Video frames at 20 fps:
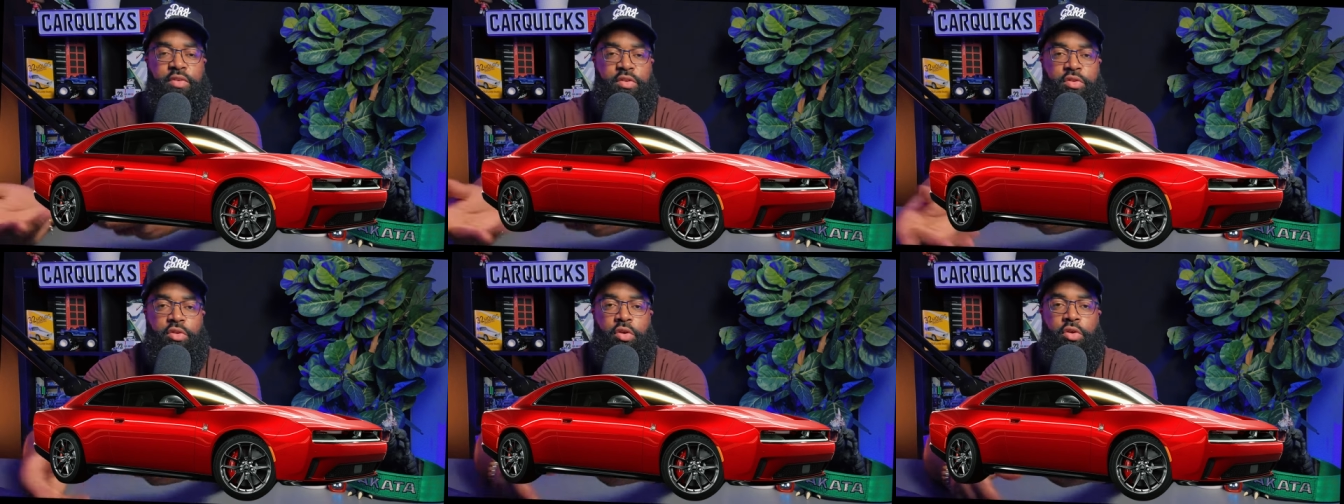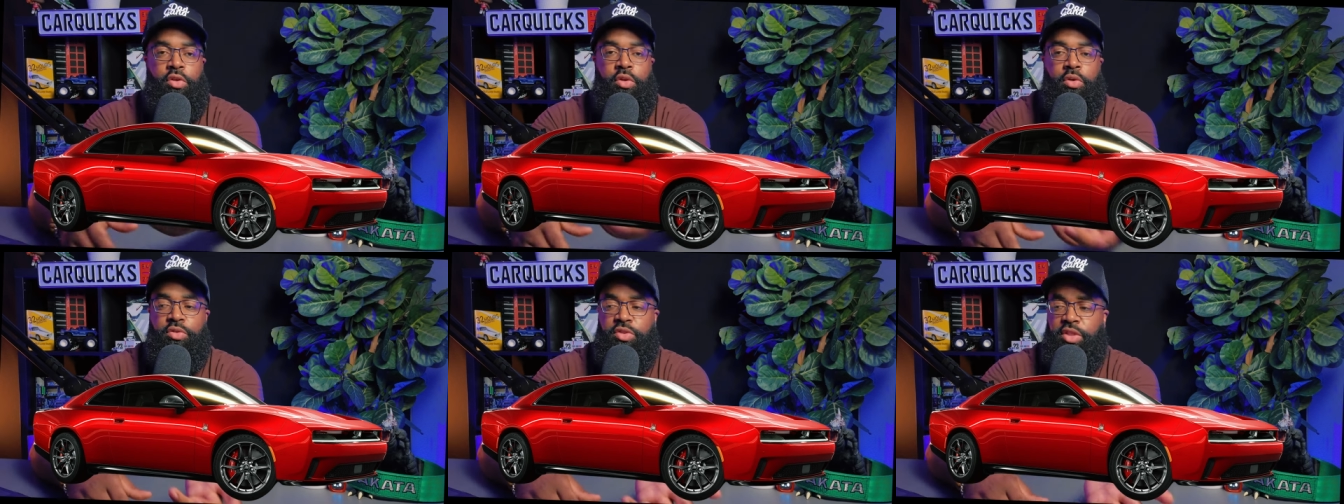So, you
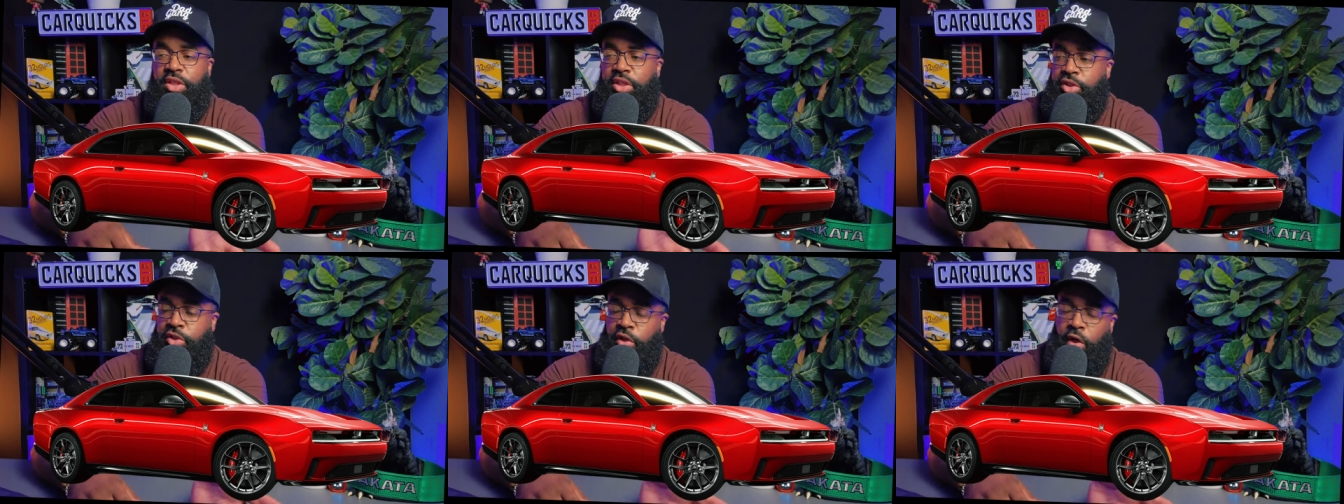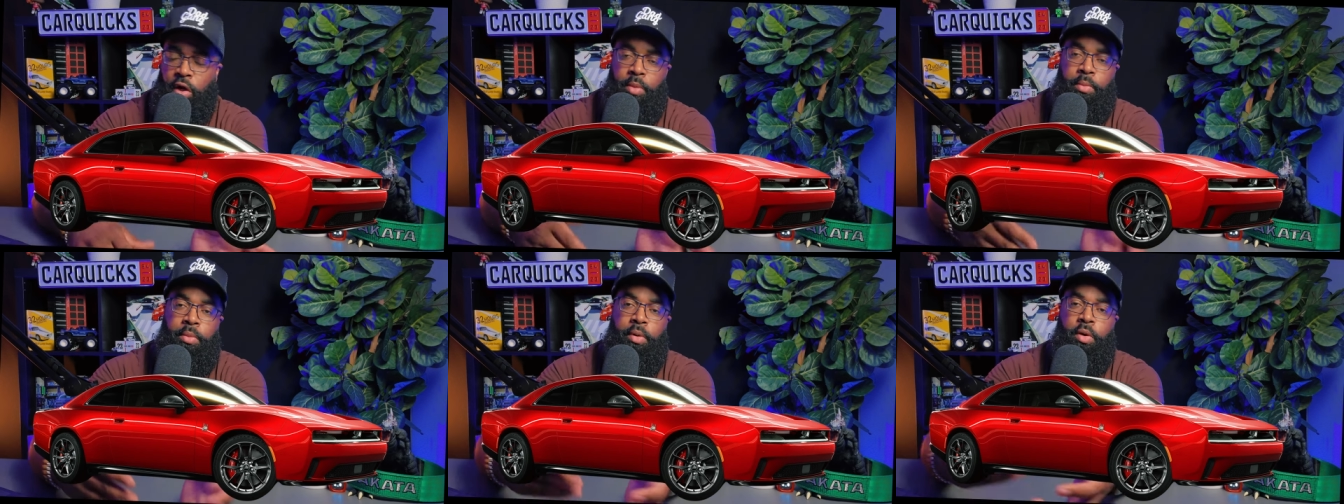know, seeing
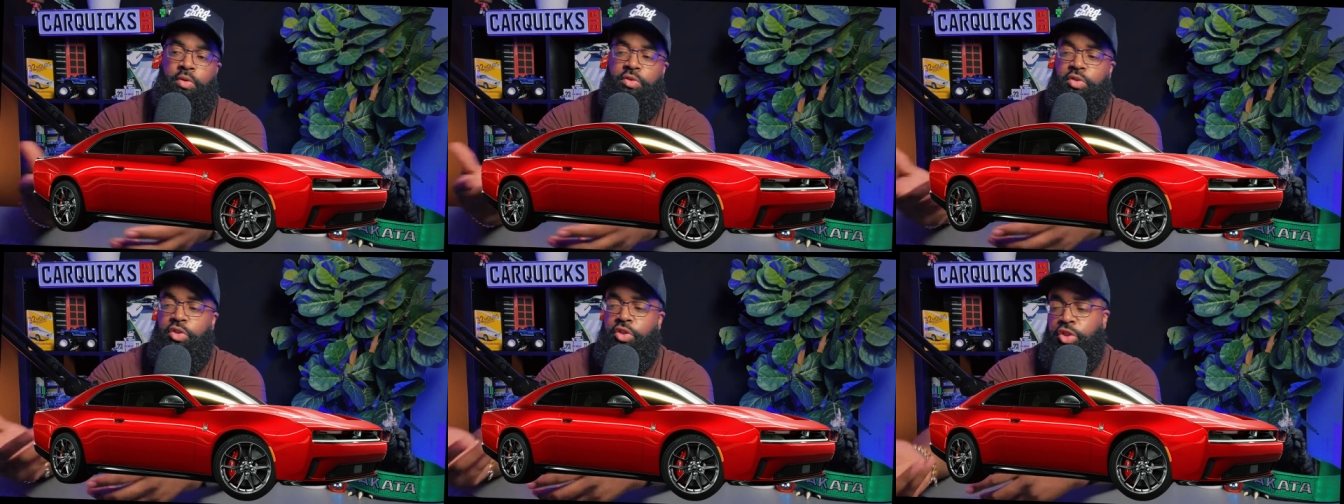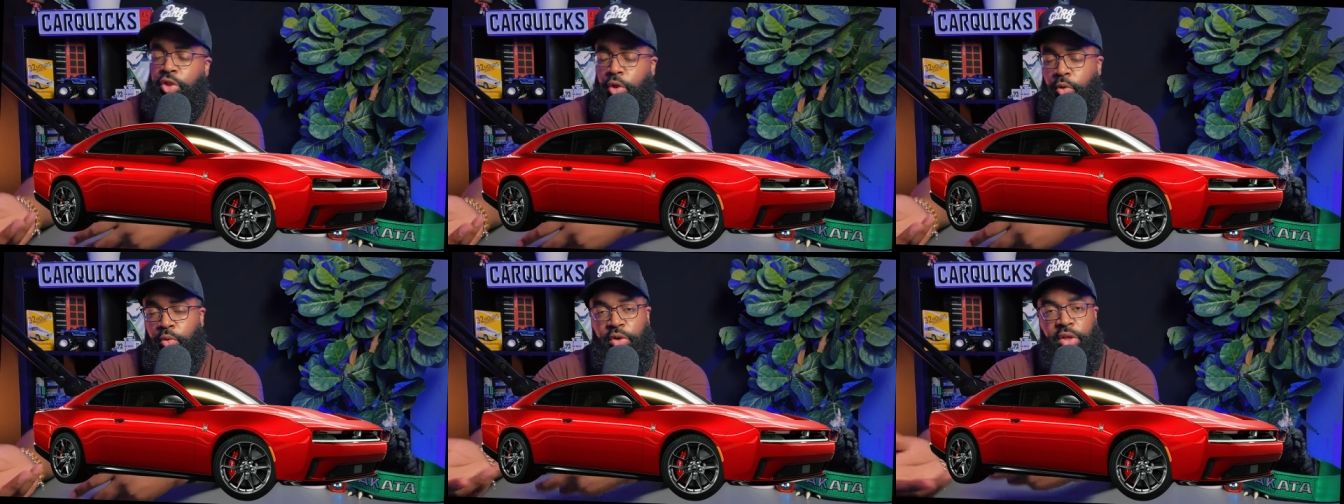turbos and
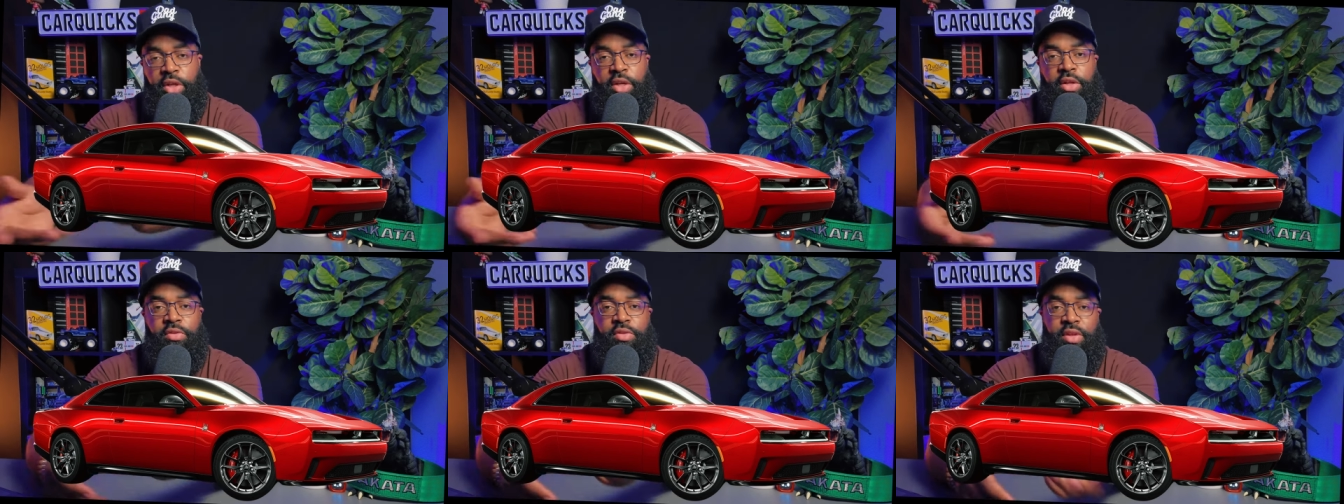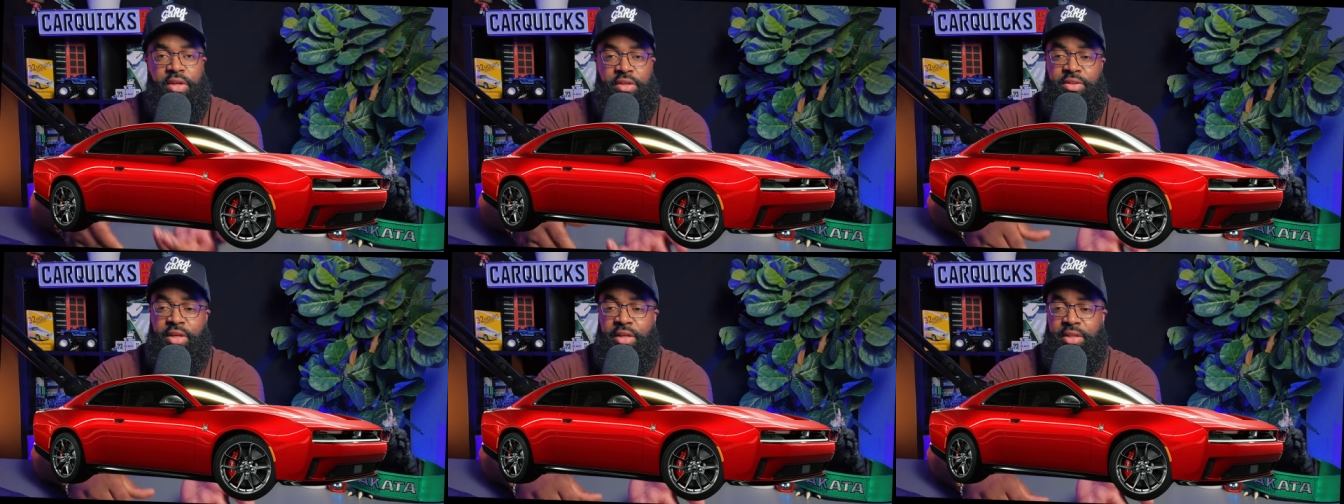tuning and
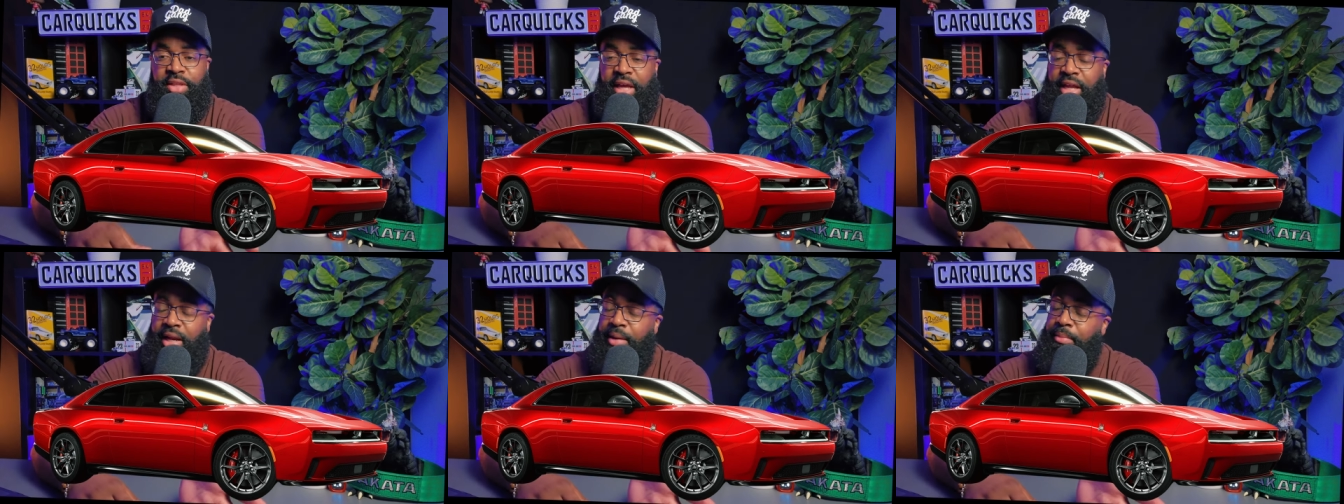things like that,